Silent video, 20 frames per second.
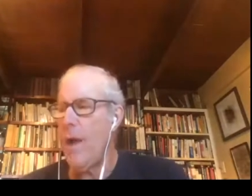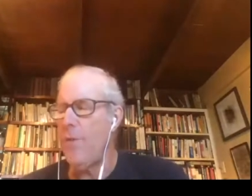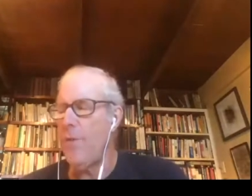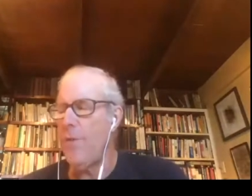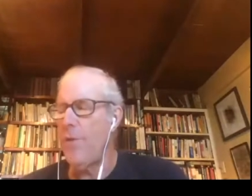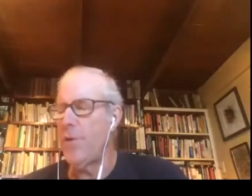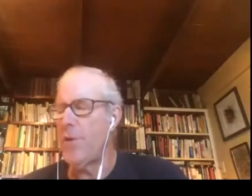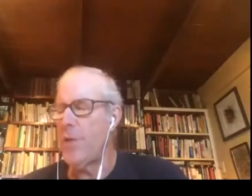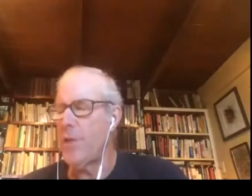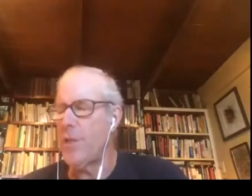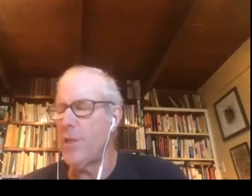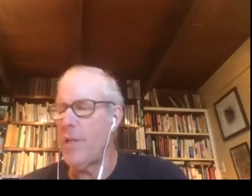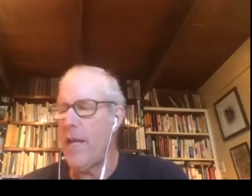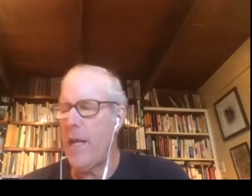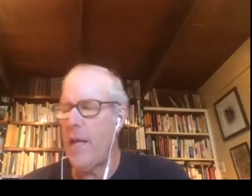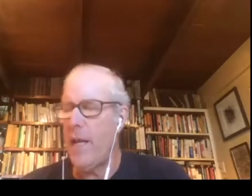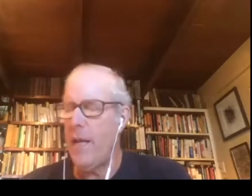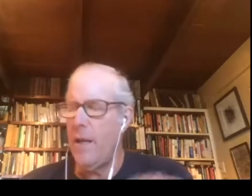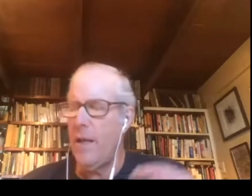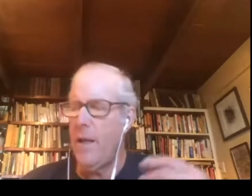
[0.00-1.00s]
rather than
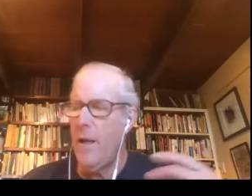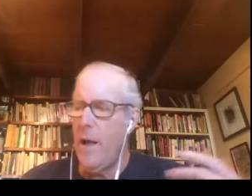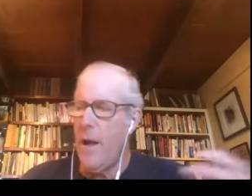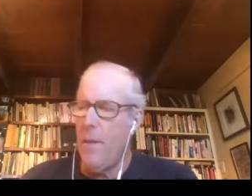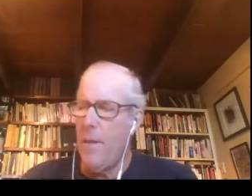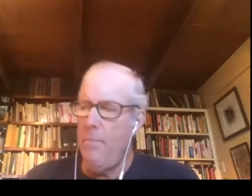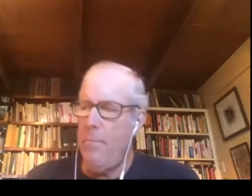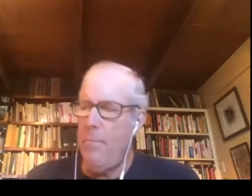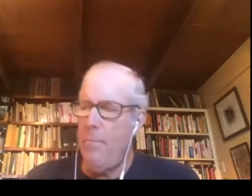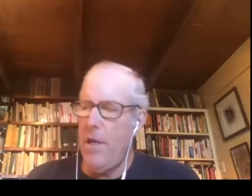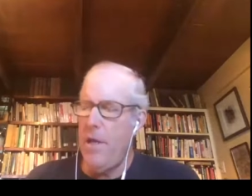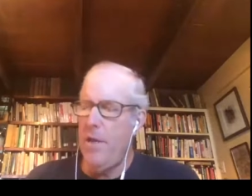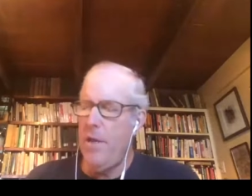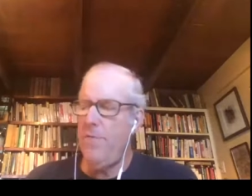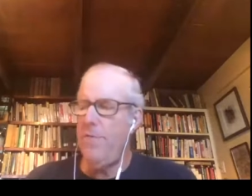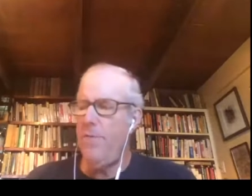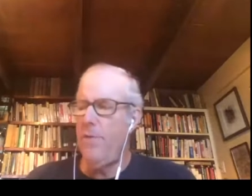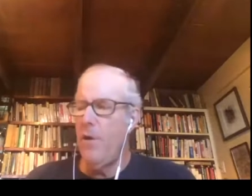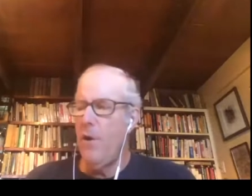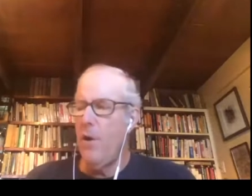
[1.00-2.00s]
just getting
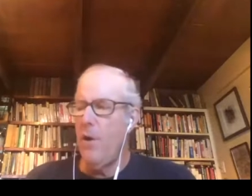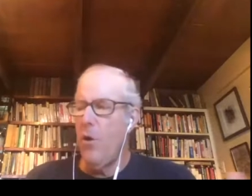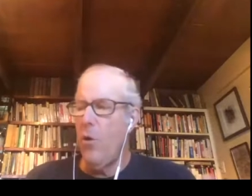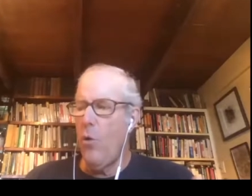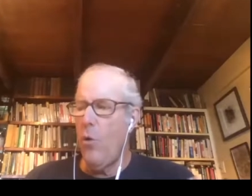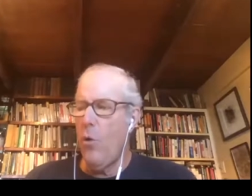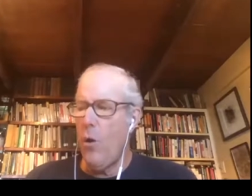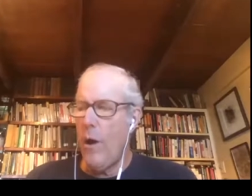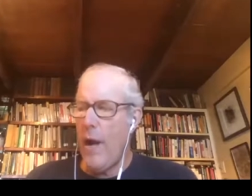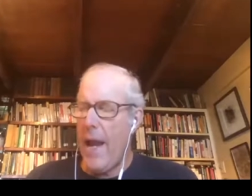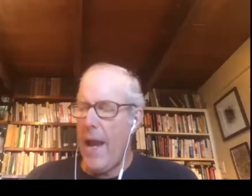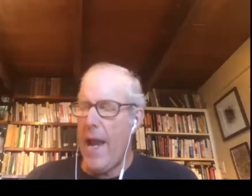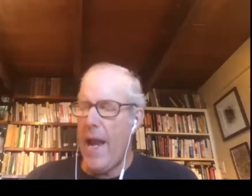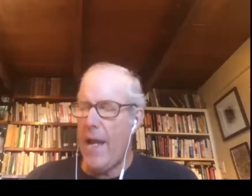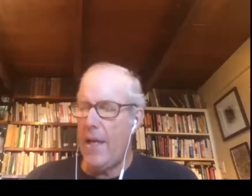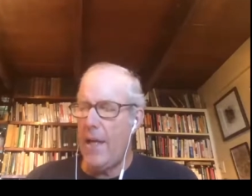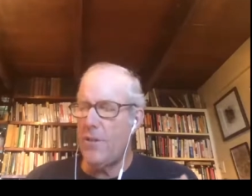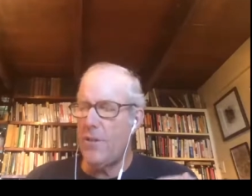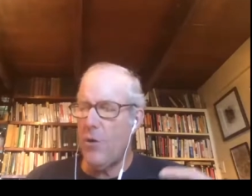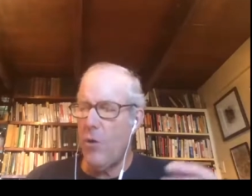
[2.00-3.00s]
beef or
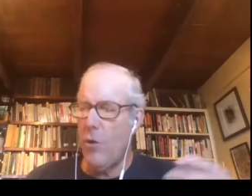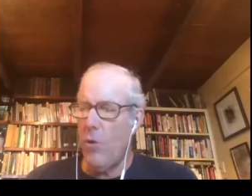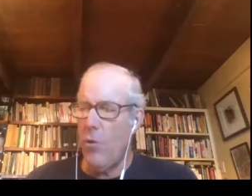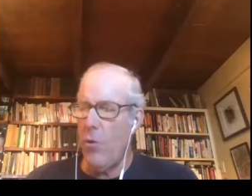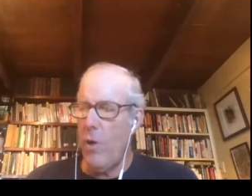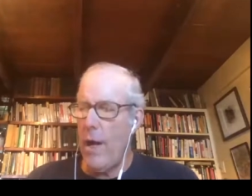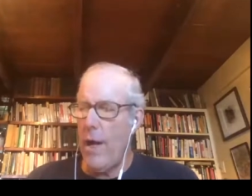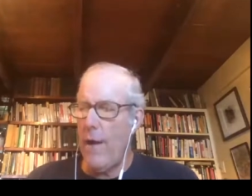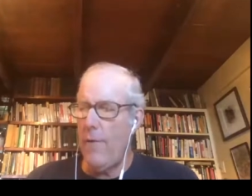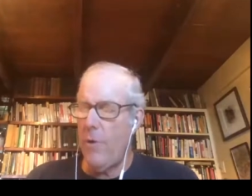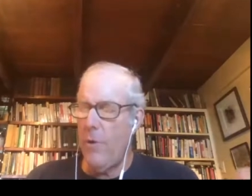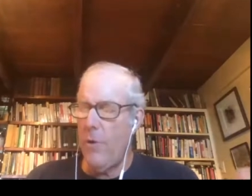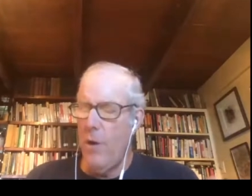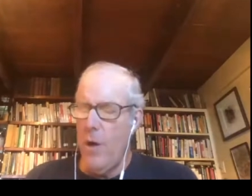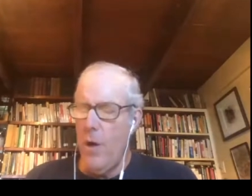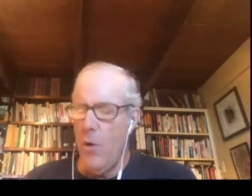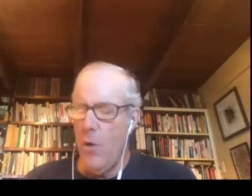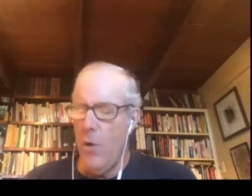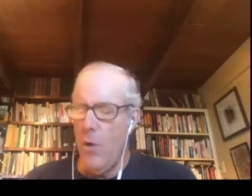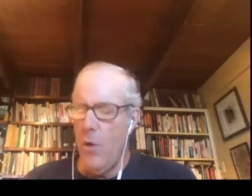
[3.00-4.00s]
eggs or whatever,
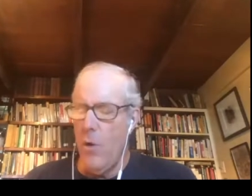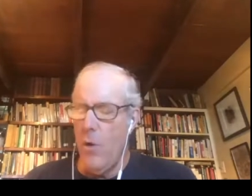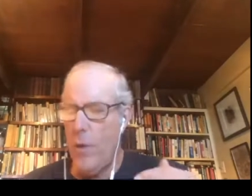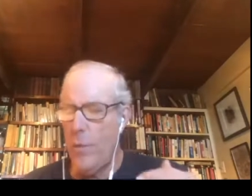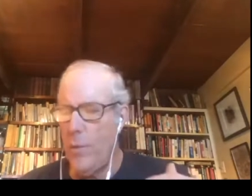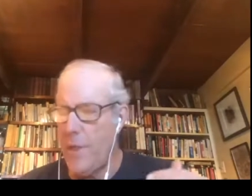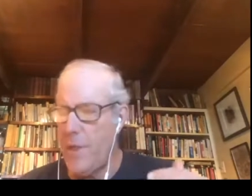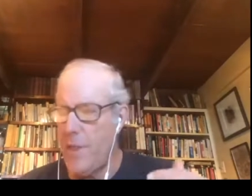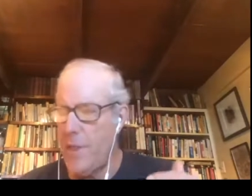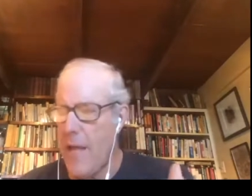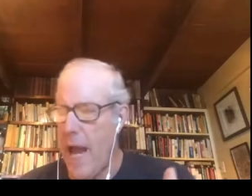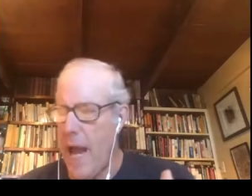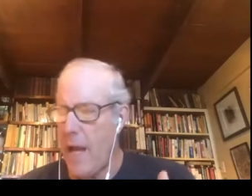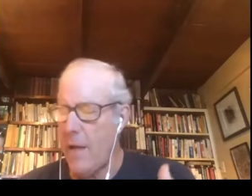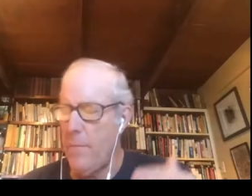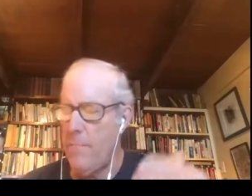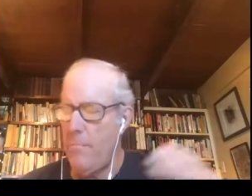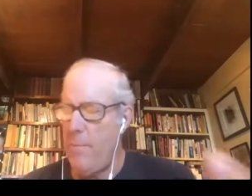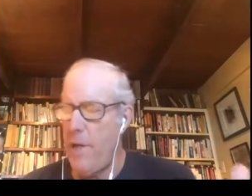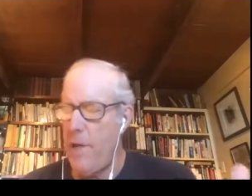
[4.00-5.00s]
when we stack
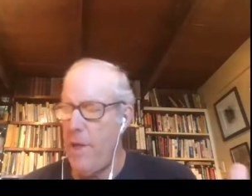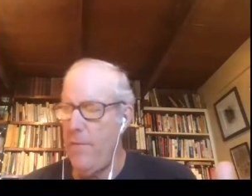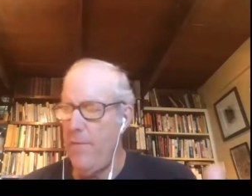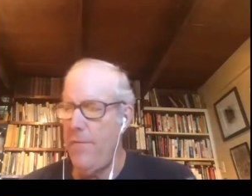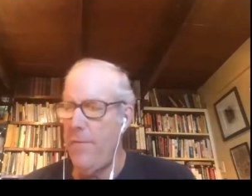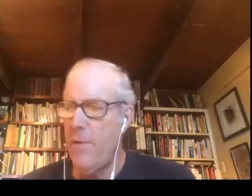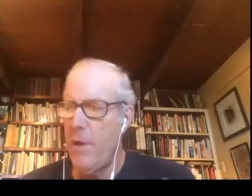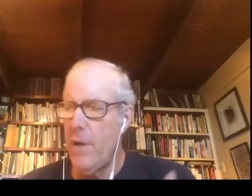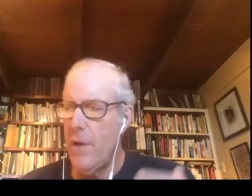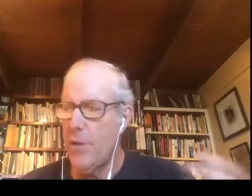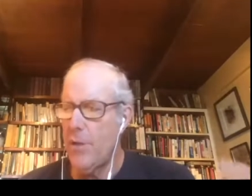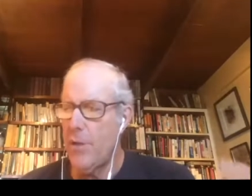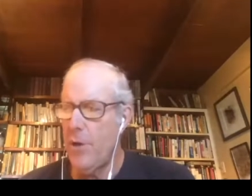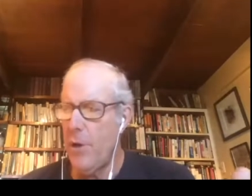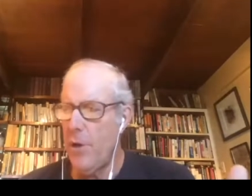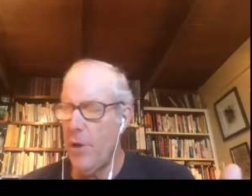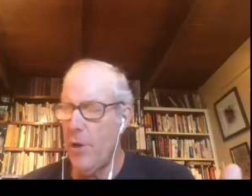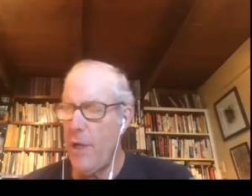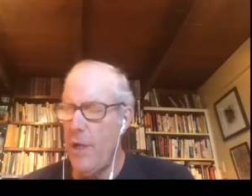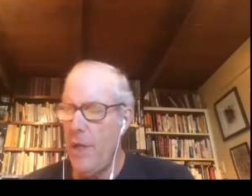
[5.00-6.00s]
beef,
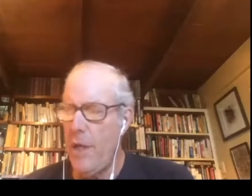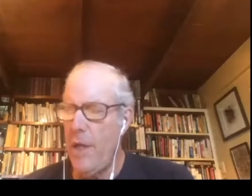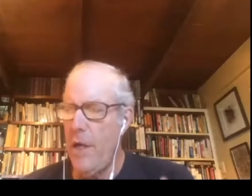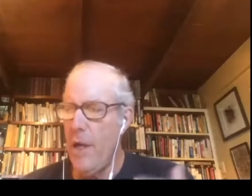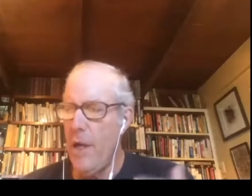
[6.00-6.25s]
turkey,